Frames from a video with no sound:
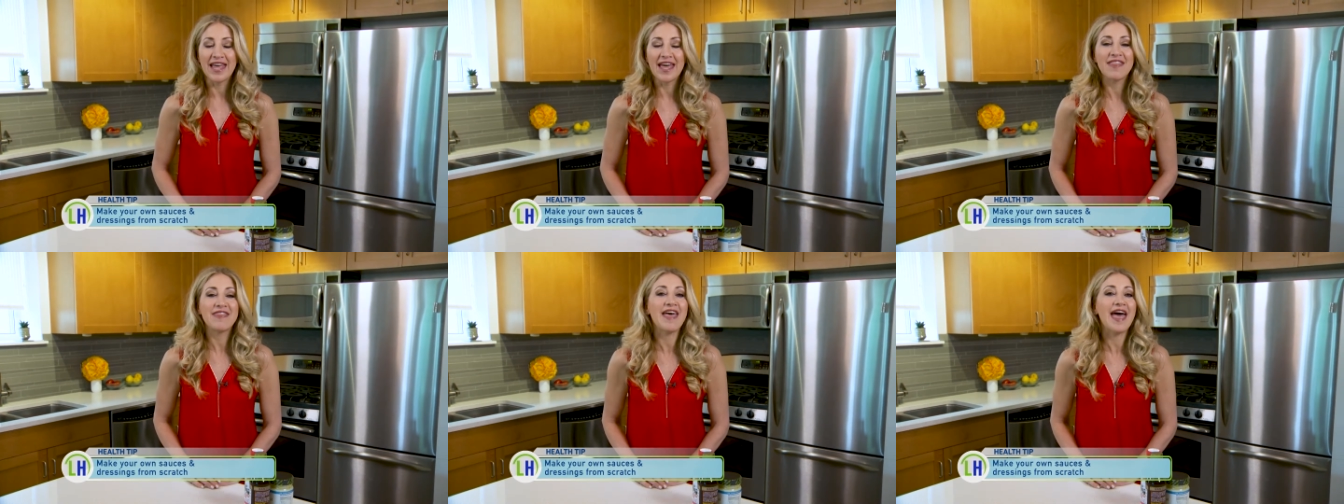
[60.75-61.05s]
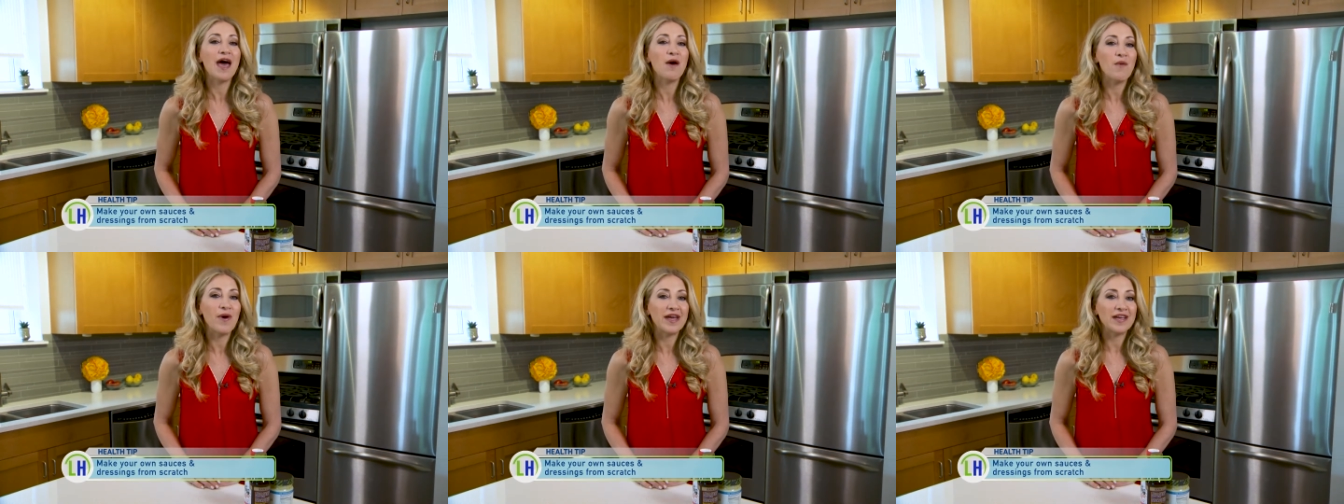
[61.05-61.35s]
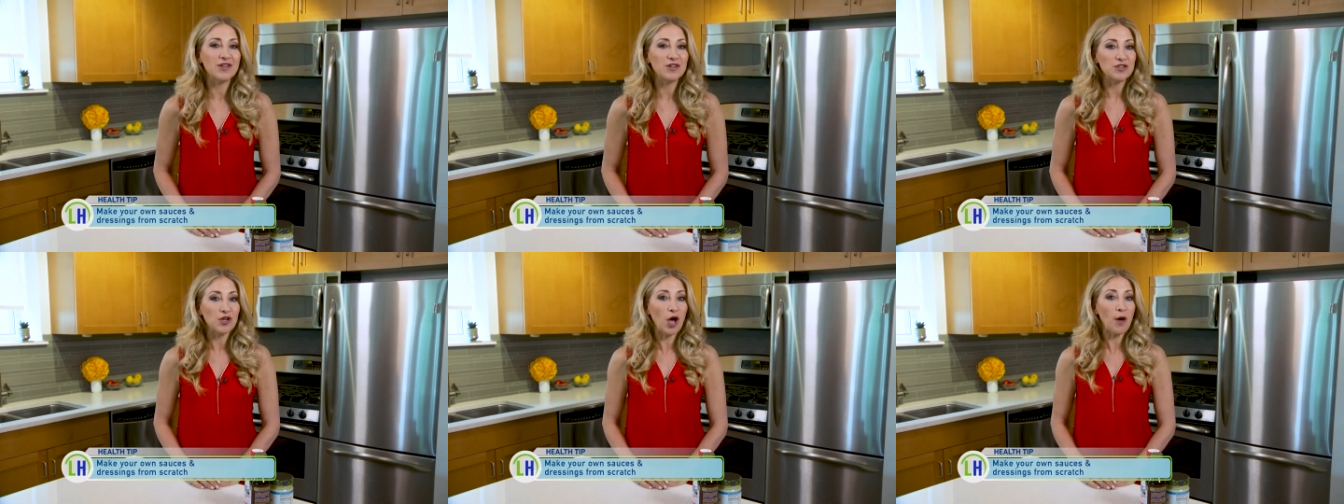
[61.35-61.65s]
That way,
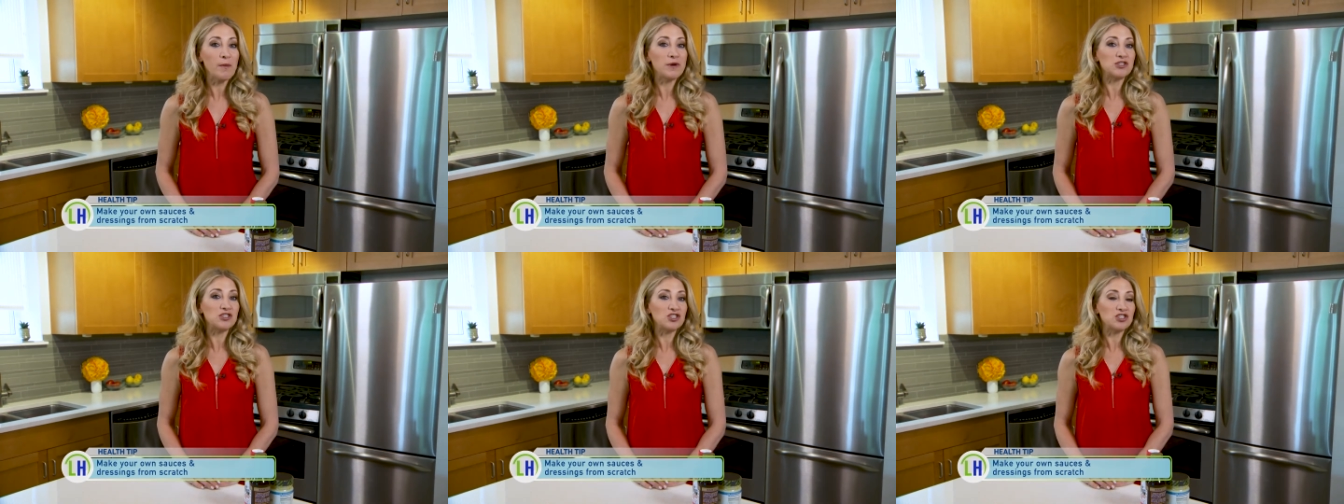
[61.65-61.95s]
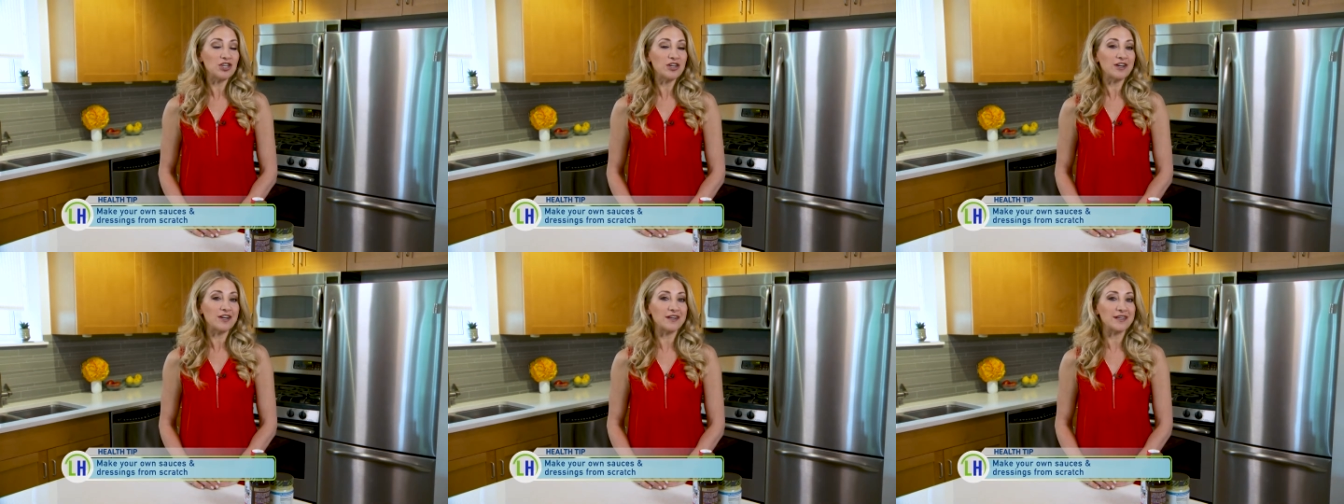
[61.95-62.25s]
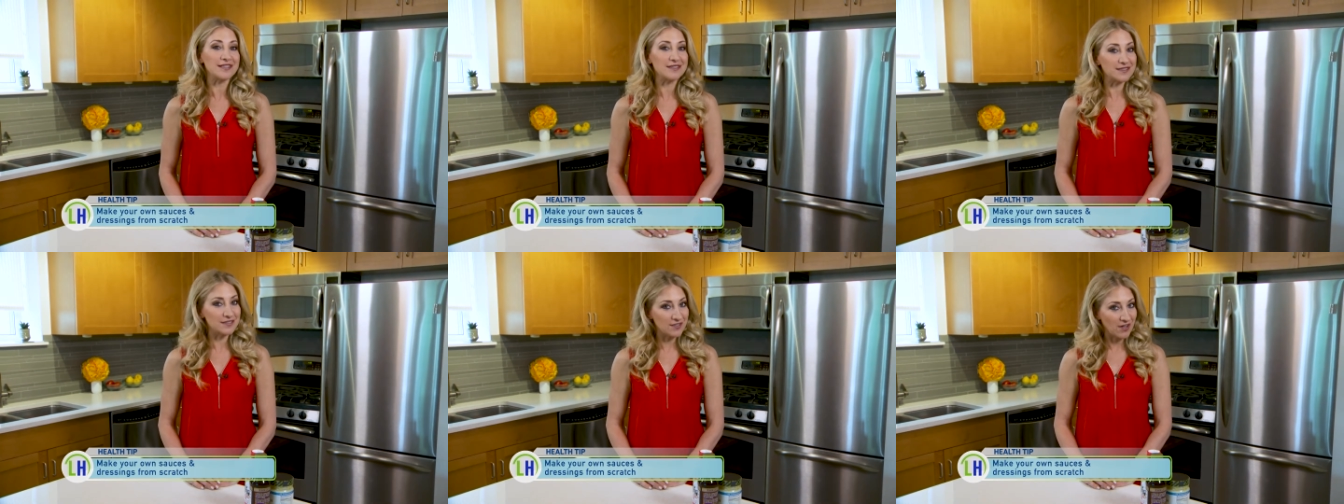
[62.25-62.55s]
you'll know how much sugar
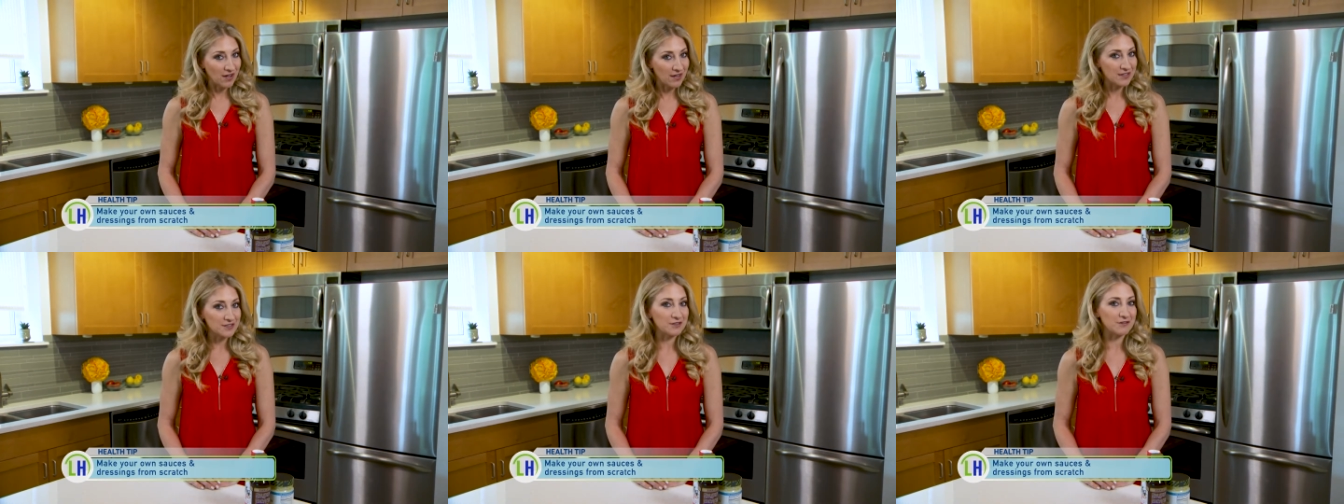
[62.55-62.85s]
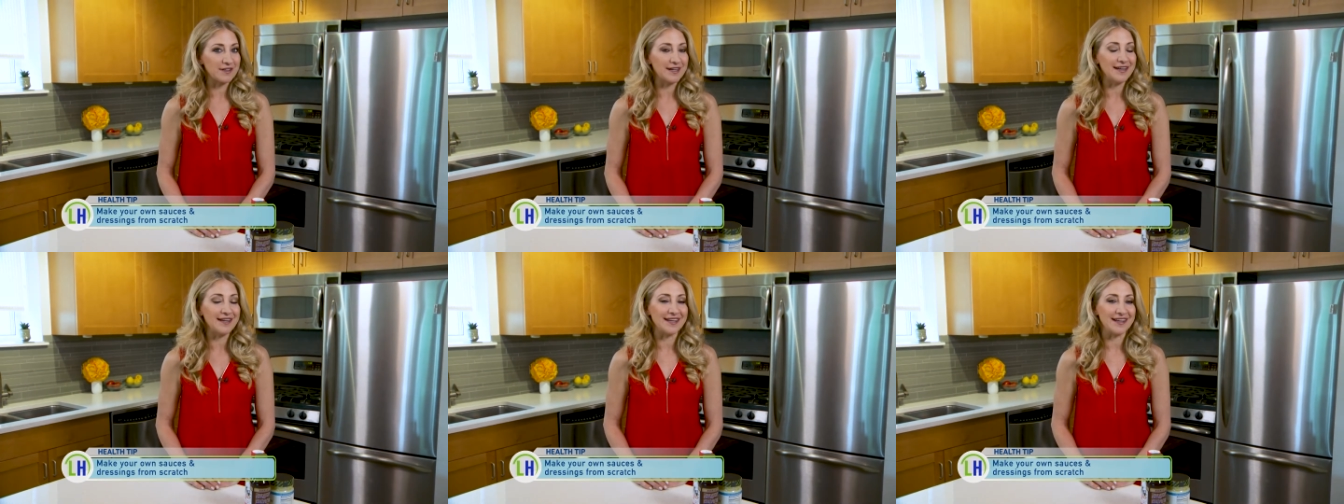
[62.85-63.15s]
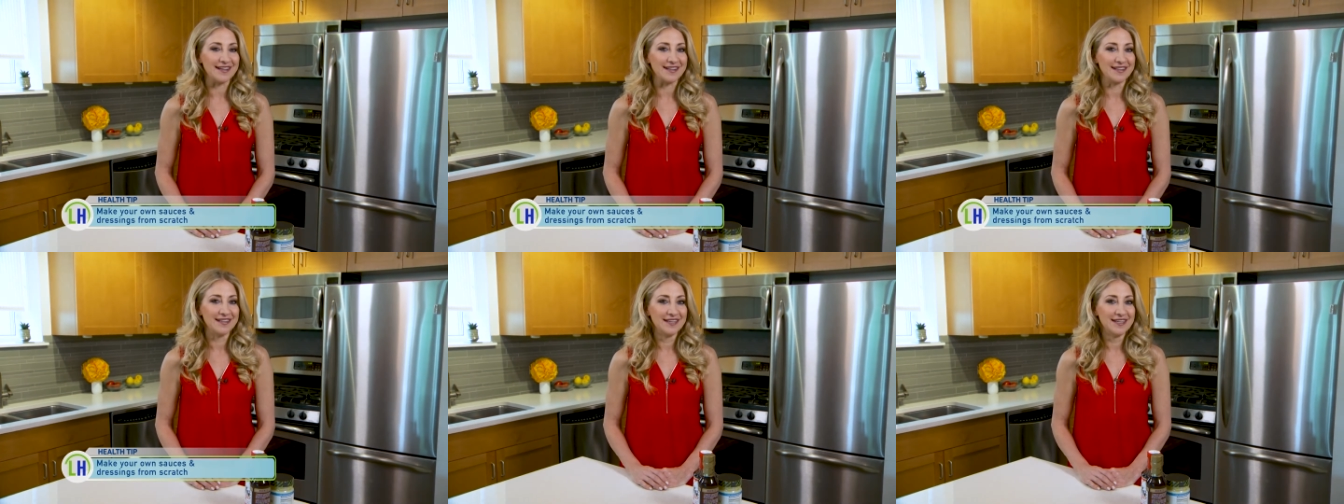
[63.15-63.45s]
and salt you're
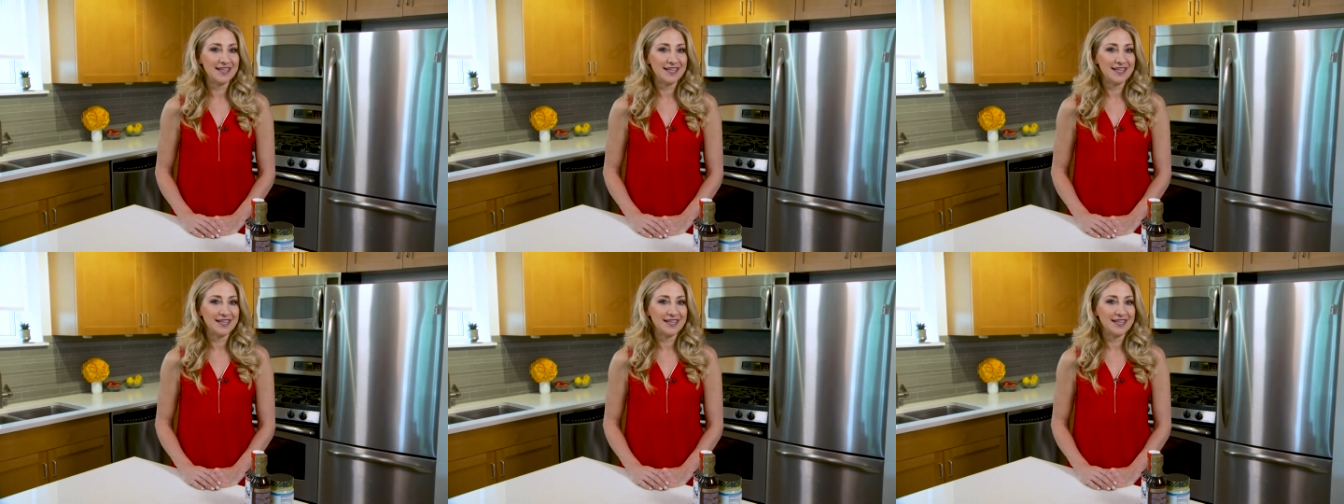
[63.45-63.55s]
eating.